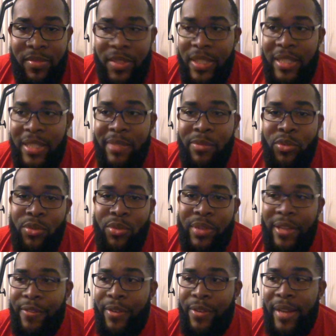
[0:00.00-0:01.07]
Jim's will
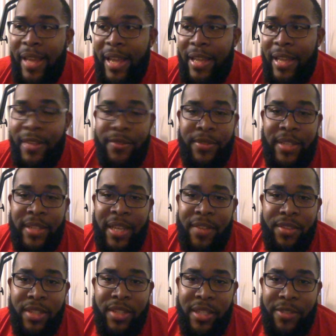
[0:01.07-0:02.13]
never have to
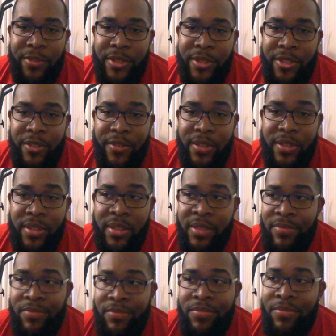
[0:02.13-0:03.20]
have a delivery service.
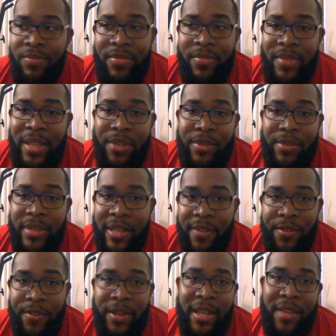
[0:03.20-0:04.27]
They'll
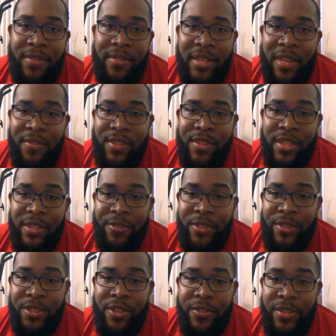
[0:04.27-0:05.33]
never have to have a
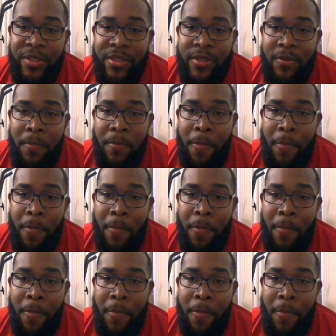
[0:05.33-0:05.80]
delivery service.